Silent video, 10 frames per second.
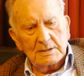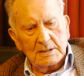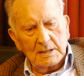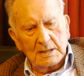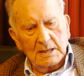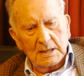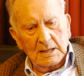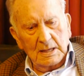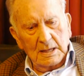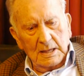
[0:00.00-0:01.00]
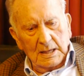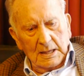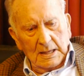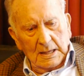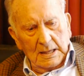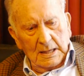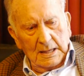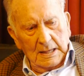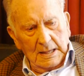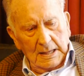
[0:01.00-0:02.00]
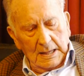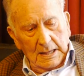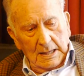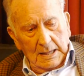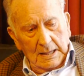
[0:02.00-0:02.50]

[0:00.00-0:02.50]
[no speech]